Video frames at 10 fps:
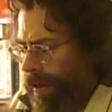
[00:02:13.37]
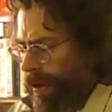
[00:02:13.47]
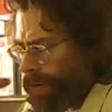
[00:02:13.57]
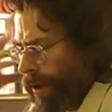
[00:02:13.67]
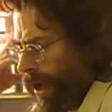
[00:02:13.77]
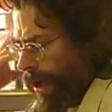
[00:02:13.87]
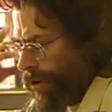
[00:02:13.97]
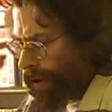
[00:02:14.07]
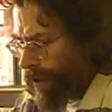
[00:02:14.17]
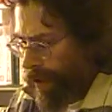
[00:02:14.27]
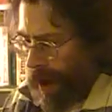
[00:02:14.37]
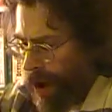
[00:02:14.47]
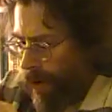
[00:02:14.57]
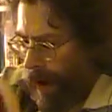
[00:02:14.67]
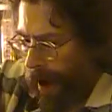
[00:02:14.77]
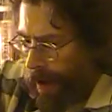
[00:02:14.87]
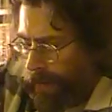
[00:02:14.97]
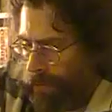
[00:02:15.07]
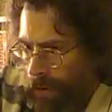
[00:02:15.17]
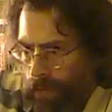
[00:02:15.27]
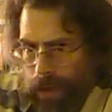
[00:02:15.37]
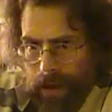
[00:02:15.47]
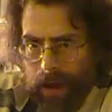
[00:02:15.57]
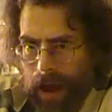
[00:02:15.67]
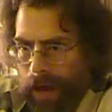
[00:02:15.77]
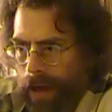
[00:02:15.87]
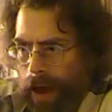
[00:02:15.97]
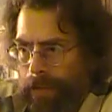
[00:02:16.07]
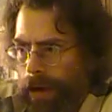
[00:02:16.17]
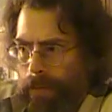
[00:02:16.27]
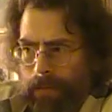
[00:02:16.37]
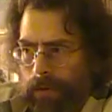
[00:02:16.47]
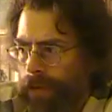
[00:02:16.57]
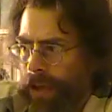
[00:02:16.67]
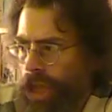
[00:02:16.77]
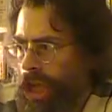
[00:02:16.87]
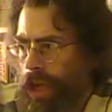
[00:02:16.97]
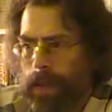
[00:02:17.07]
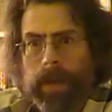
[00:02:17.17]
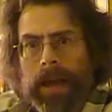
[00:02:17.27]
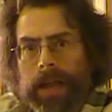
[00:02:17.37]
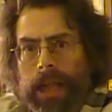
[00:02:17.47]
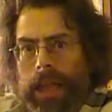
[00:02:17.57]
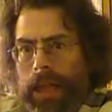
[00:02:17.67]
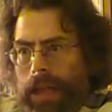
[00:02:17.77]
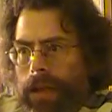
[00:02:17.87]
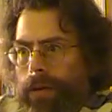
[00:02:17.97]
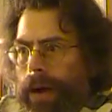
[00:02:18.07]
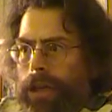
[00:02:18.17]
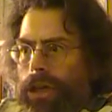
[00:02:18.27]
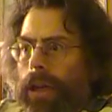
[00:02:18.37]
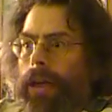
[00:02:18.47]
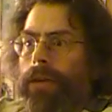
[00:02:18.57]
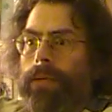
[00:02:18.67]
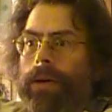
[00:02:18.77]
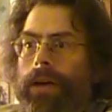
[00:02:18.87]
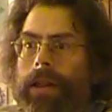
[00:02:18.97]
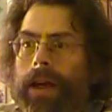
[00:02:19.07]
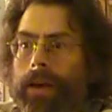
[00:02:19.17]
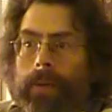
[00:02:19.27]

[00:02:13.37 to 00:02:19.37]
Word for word: that you can't just say, oh, I can move this, I, am going to be moving six spaces in this direction like you would in, say,